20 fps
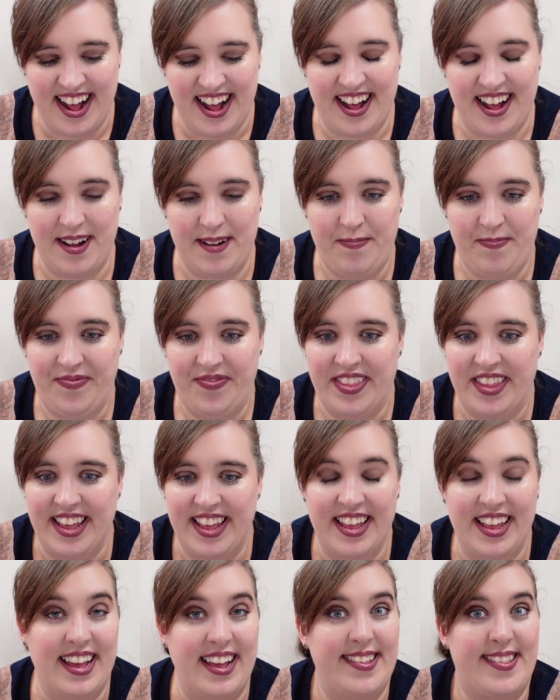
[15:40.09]
Um,
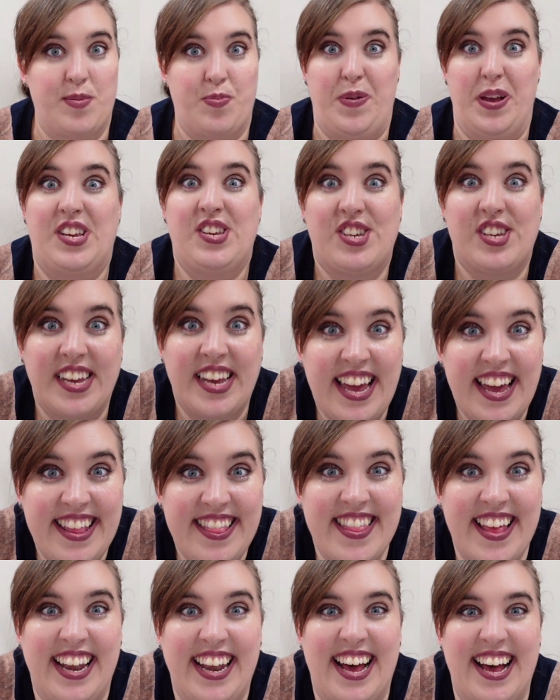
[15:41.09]
especially
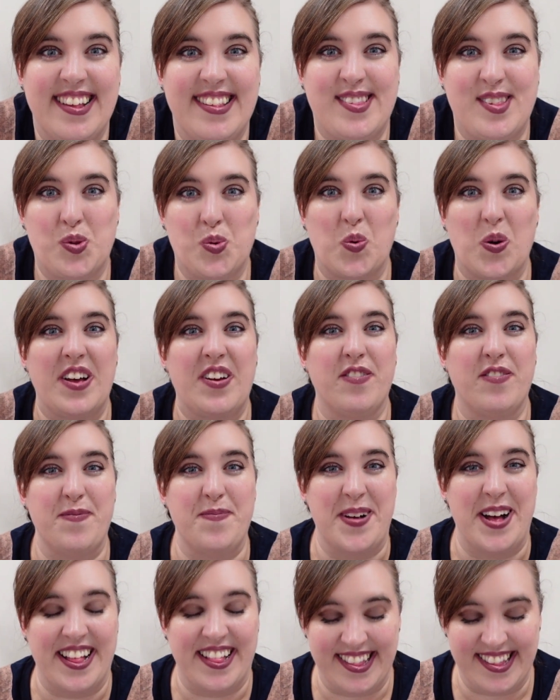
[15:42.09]
in the last 12
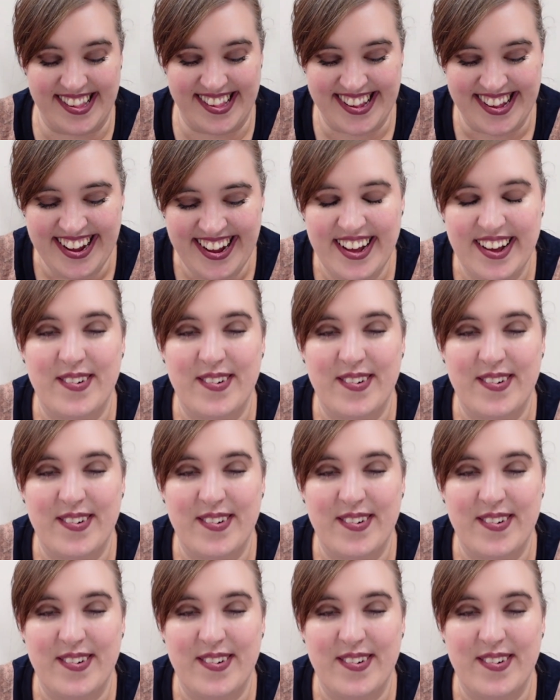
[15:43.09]
months